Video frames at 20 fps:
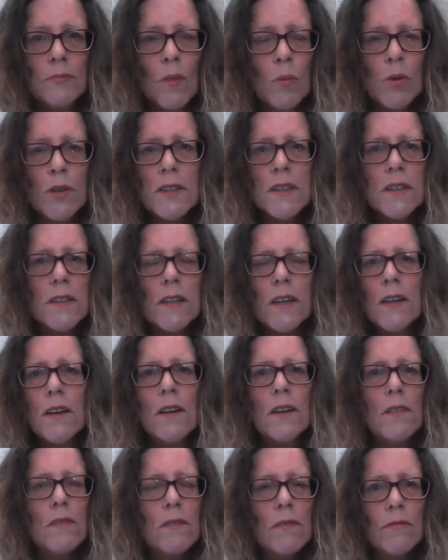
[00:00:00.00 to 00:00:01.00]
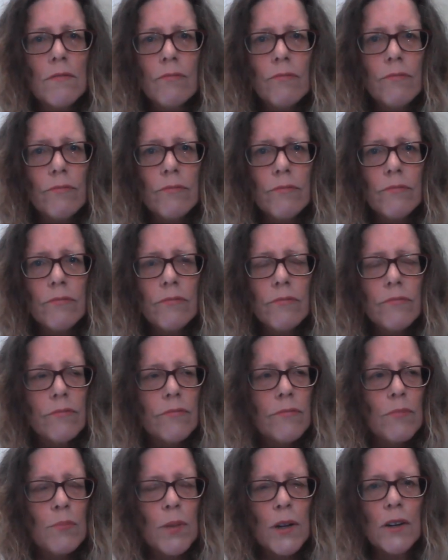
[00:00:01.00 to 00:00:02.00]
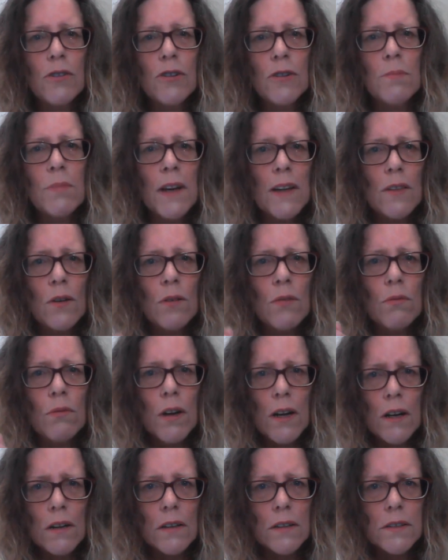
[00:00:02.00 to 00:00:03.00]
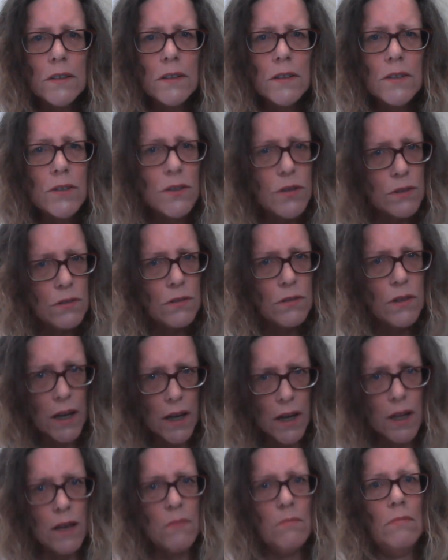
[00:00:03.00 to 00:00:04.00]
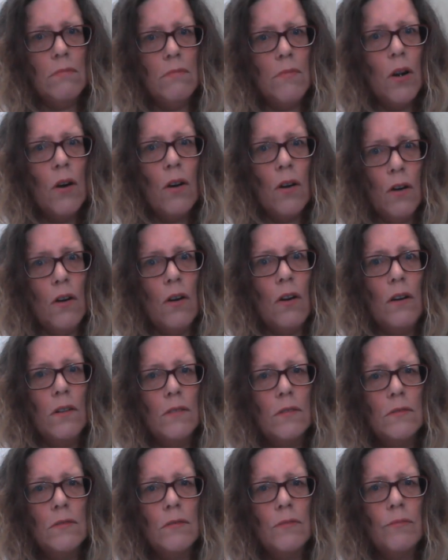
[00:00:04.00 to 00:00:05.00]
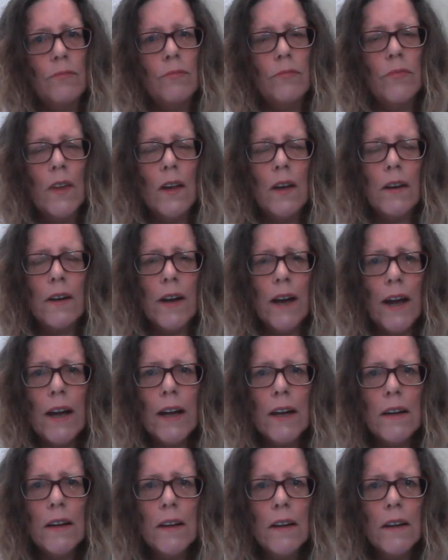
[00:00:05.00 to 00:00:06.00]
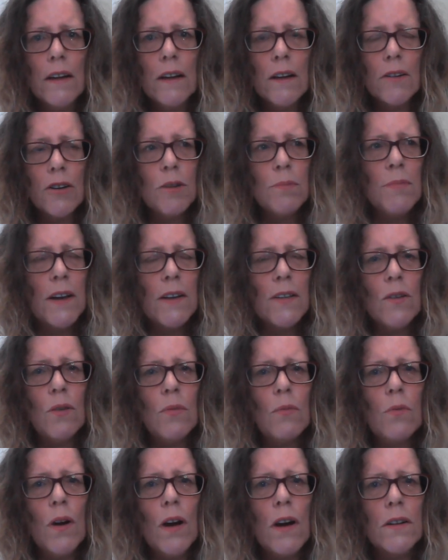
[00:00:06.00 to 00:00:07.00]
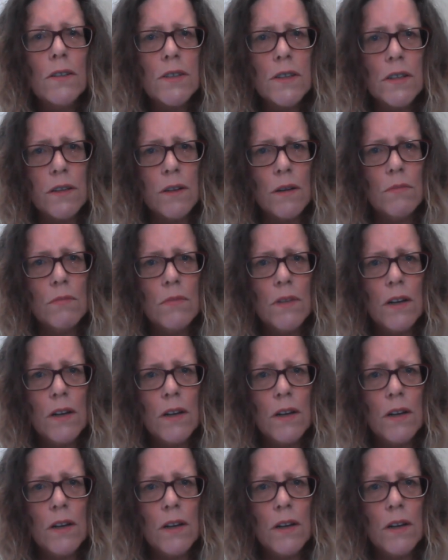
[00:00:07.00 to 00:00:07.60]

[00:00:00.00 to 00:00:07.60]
What's it to you? But it could mean the world to him or her. Okay? Could mean the world to them.